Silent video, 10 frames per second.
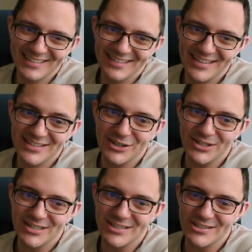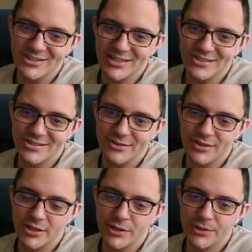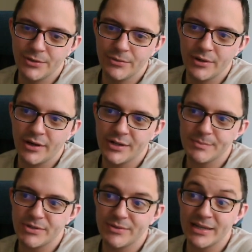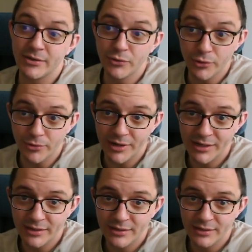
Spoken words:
This card is designed so that you are supposed to ignore it